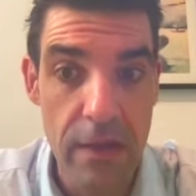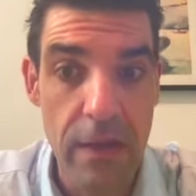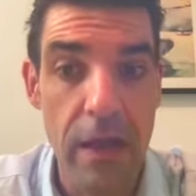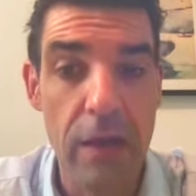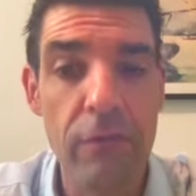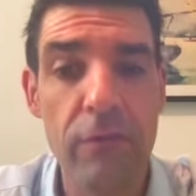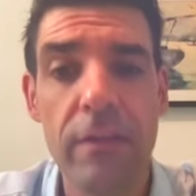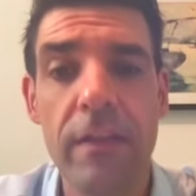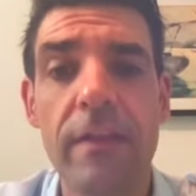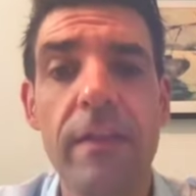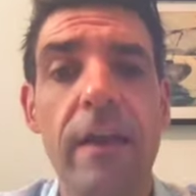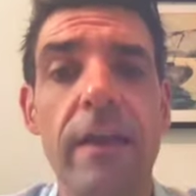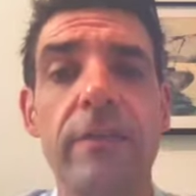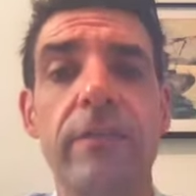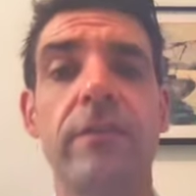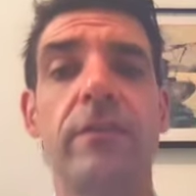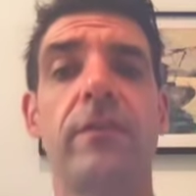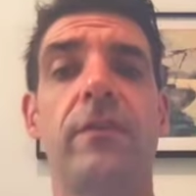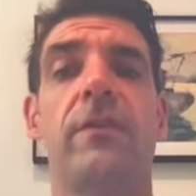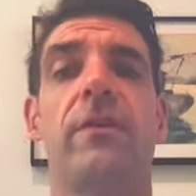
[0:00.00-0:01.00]
I really
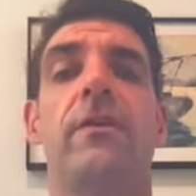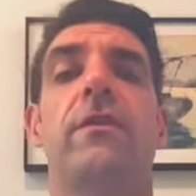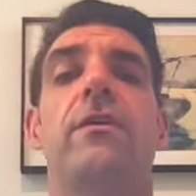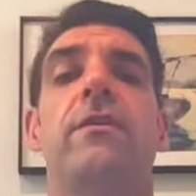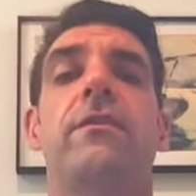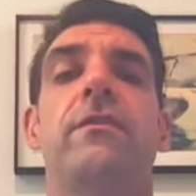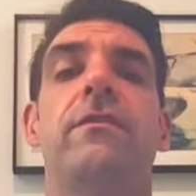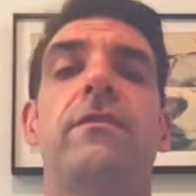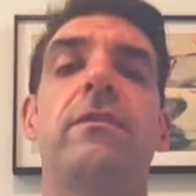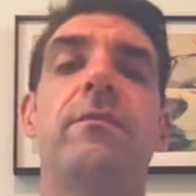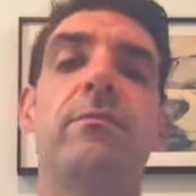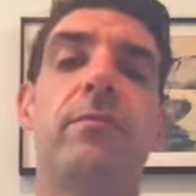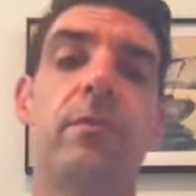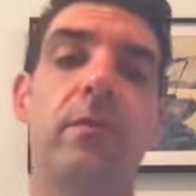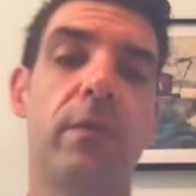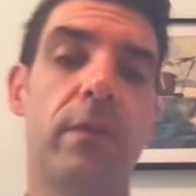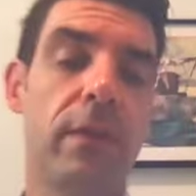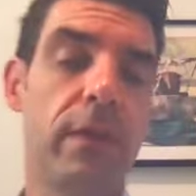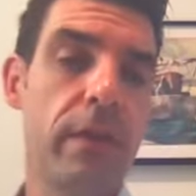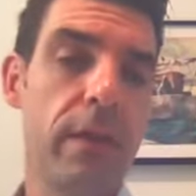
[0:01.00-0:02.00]
liked her
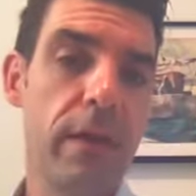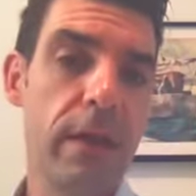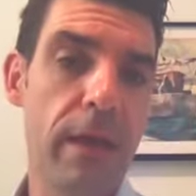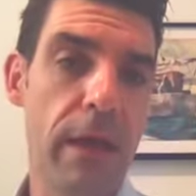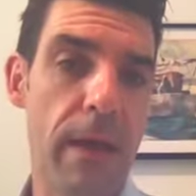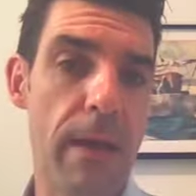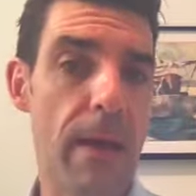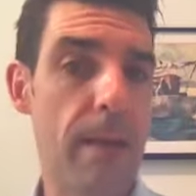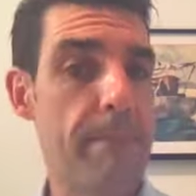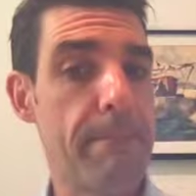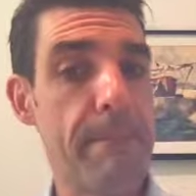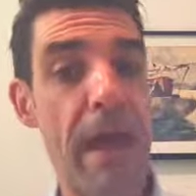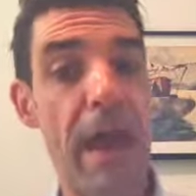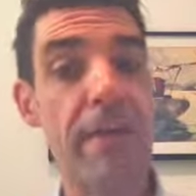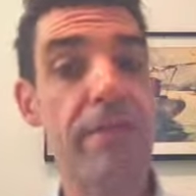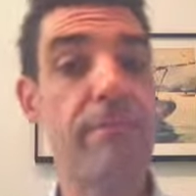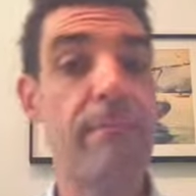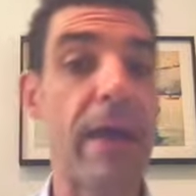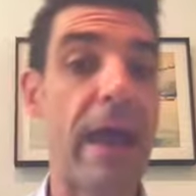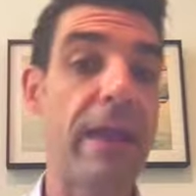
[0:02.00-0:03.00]
simple
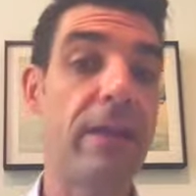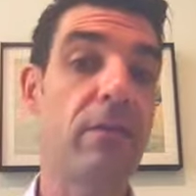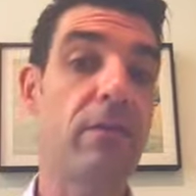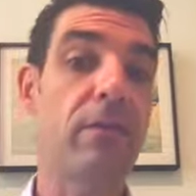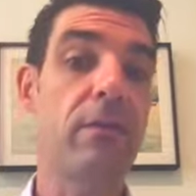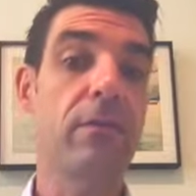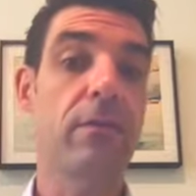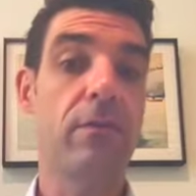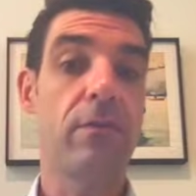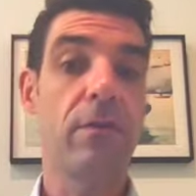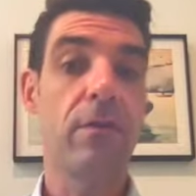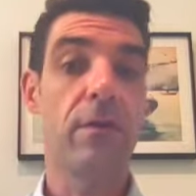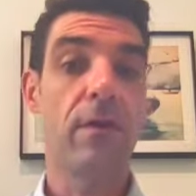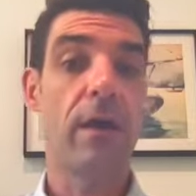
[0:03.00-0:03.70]
mathematical